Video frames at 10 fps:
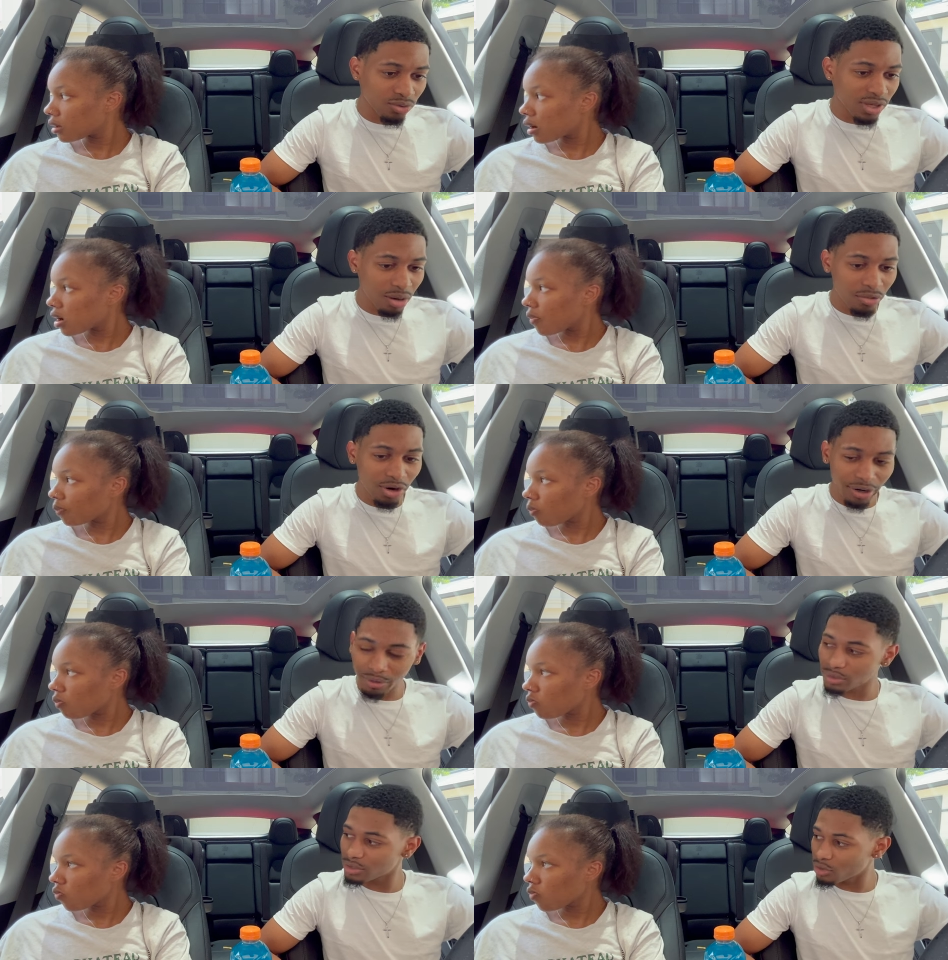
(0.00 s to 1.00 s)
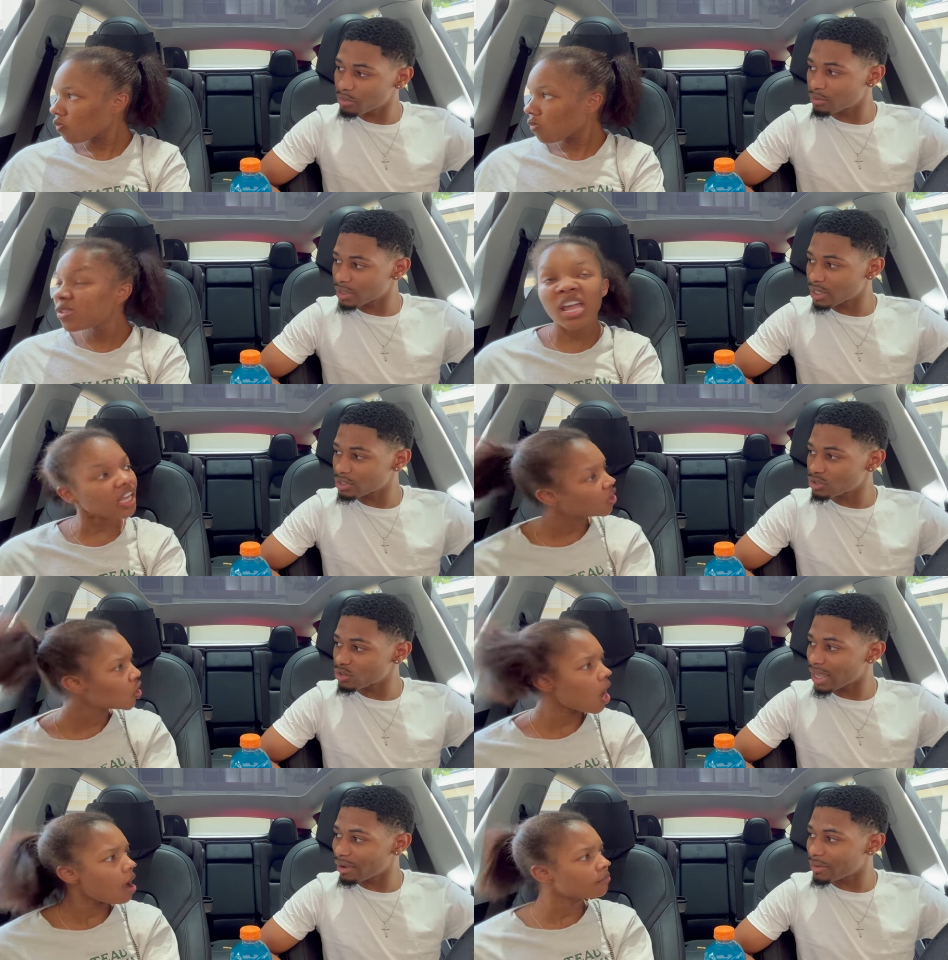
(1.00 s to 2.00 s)
Speaker 1: dumb or are you stupid? Because neither.
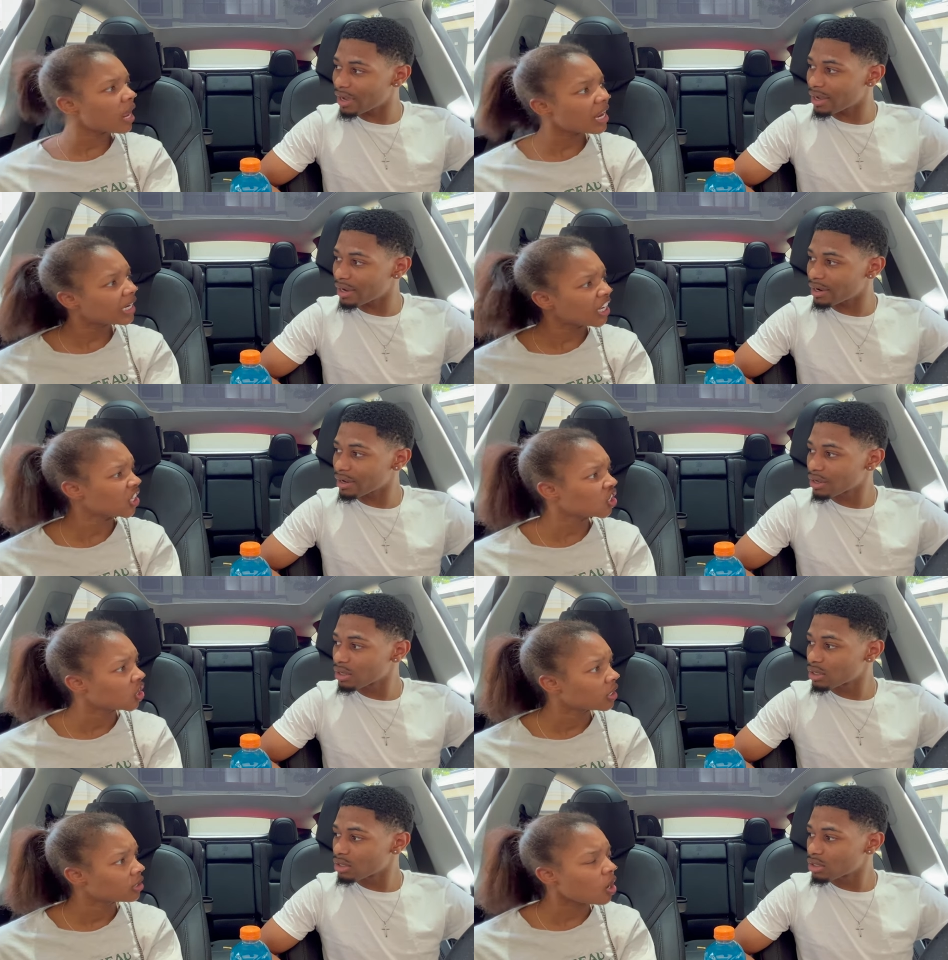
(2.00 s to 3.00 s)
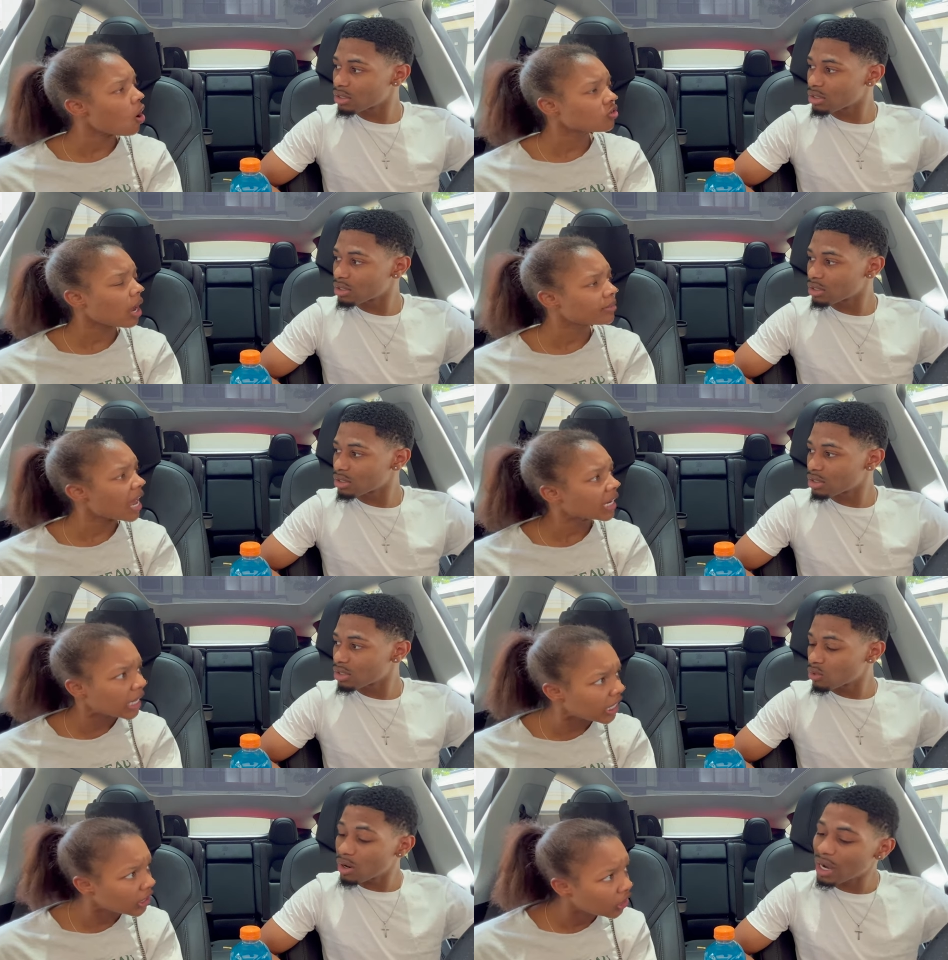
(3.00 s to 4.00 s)
You I'm not here.
Speaker 2: neither. Don't. I'm not neither.
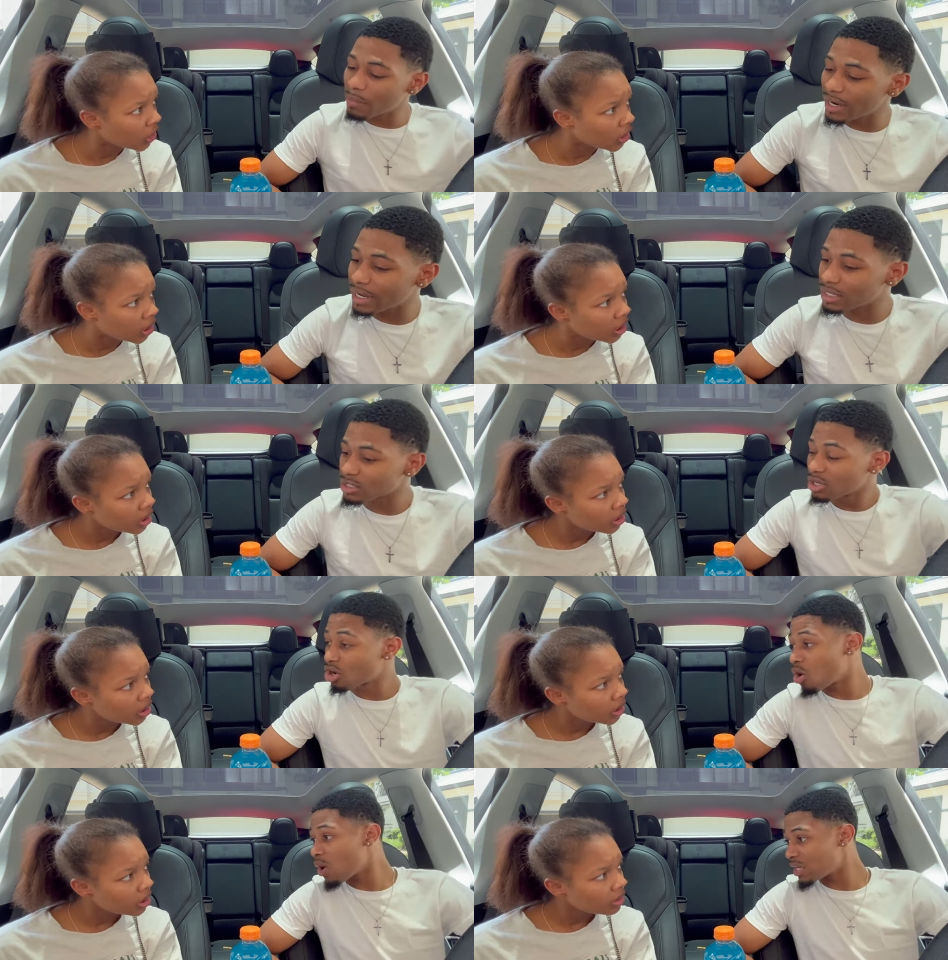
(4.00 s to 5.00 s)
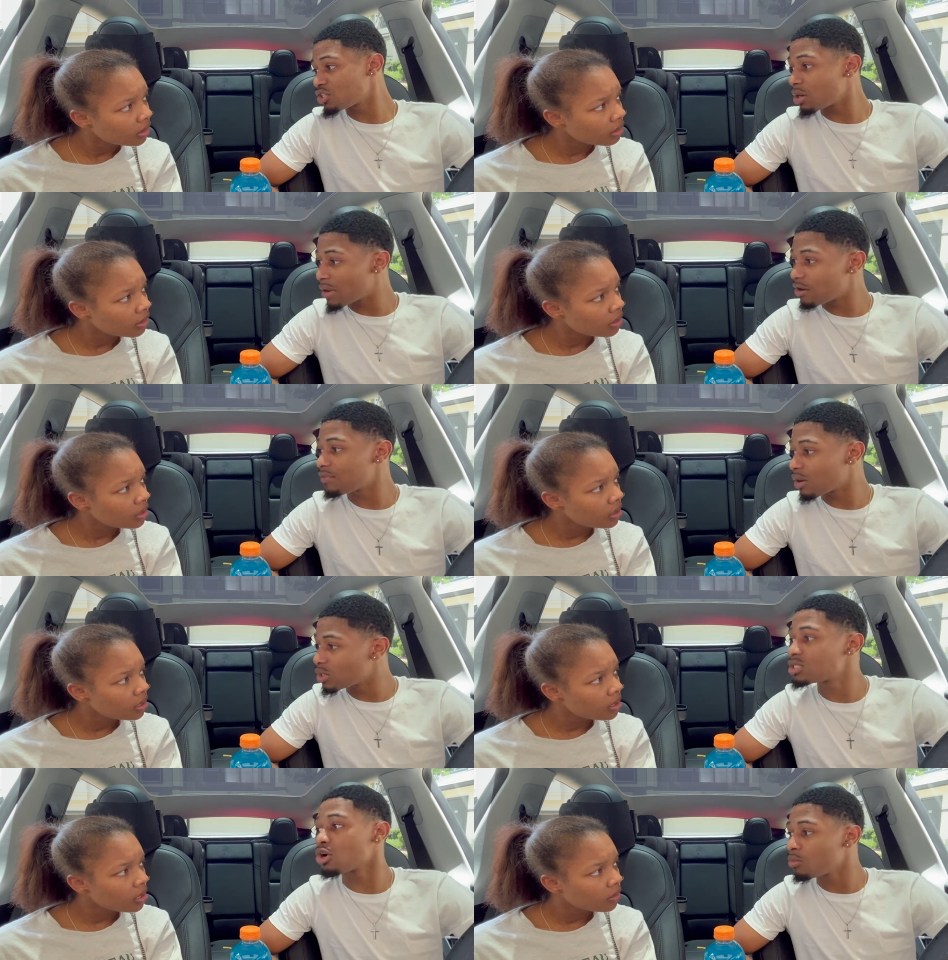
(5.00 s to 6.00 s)
Well, how about this?
Speaker 1: Go wash your mouth out
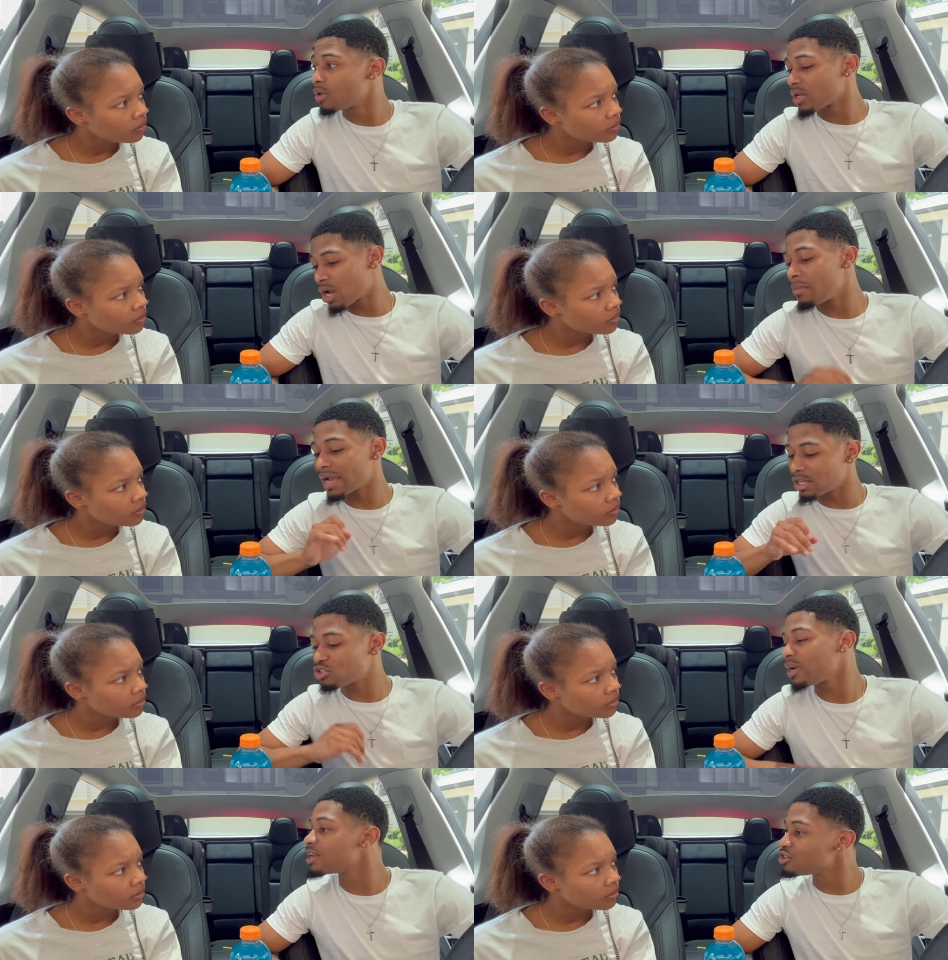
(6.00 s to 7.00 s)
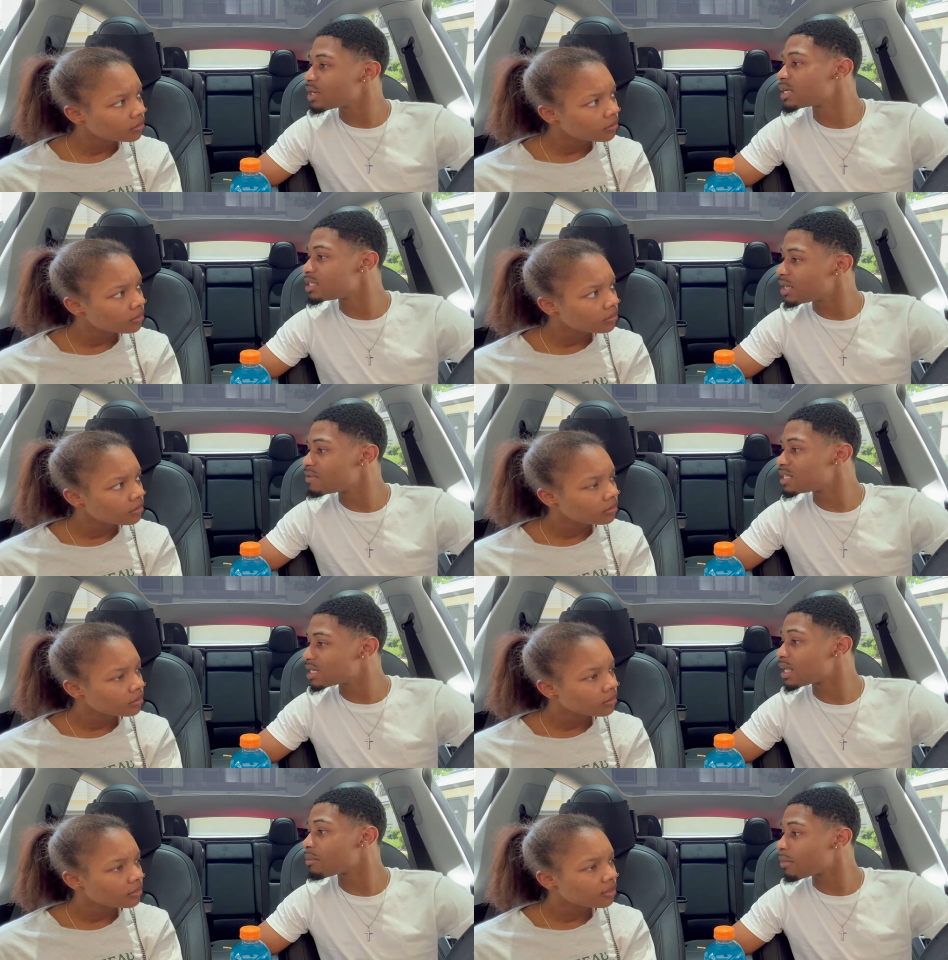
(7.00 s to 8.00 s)
with soap. Come back and drink the drink and see if it tastes like